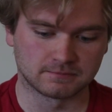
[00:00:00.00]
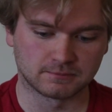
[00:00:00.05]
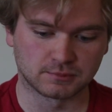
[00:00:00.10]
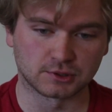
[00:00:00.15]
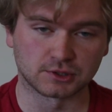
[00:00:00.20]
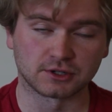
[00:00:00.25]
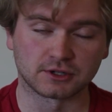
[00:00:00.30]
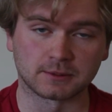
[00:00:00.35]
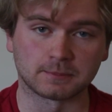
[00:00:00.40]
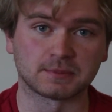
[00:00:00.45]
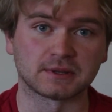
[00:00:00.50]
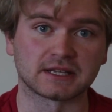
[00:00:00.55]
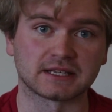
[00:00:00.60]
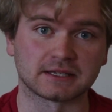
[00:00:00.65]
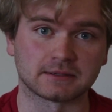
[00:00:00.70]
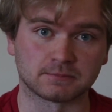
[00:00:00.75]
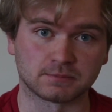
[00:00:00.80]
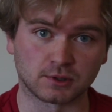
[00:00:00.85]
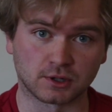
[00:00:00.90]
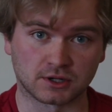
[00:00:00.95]
put it on a
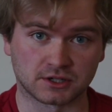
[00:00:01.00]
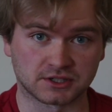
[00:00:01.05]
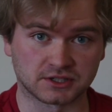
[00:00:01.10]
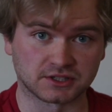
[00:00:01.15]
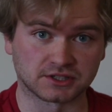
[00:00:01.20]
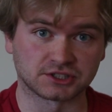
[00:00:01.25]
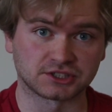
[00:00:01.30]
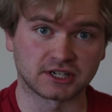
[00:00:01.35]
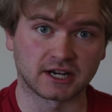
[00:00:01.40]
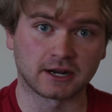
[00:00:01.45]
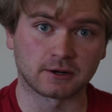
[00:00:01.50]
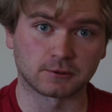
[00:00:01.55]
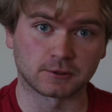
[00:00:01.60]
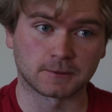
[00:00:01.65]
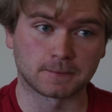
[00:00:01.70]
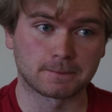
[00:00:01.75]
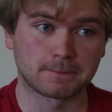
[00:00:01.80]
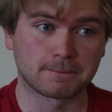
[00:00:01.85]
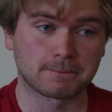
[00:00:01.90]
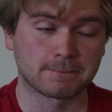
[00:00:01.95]
plate, brought it to the
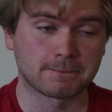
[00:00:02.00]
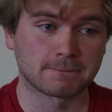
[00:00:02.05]
shower.